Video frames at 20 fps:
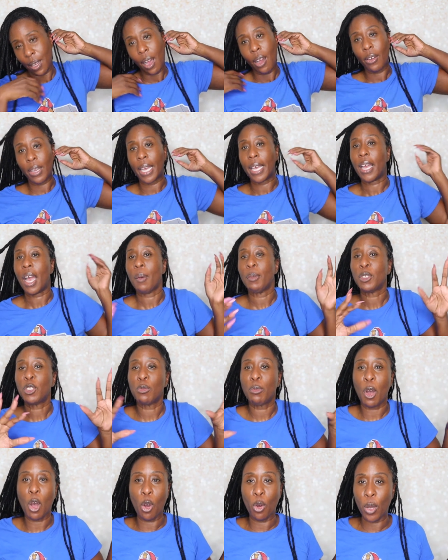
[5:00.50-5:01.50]
Okay, I'm gonna do
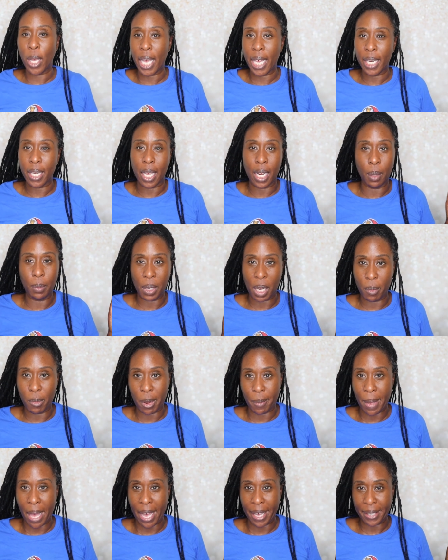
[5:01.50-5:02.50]
my whole head and I'm coming
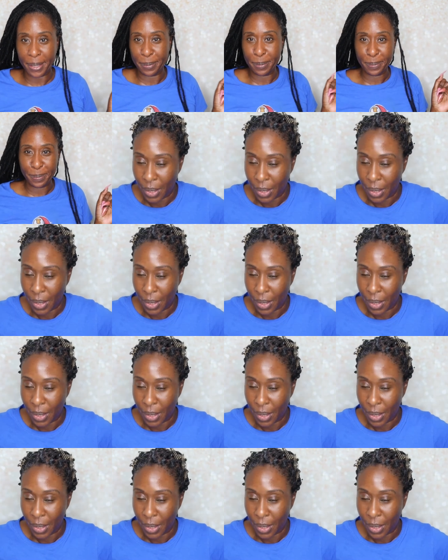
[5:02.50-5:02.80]
right back.